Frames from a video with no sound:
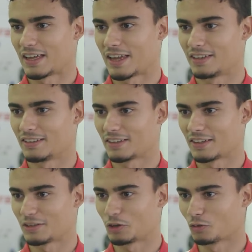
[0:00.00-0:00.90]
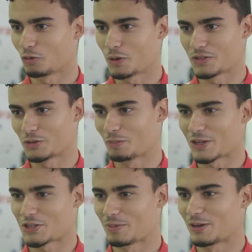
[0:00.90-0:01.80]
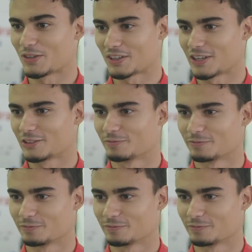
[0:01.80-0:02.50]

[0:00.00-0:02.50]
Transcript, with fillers: and uh, don't worry too much about the car.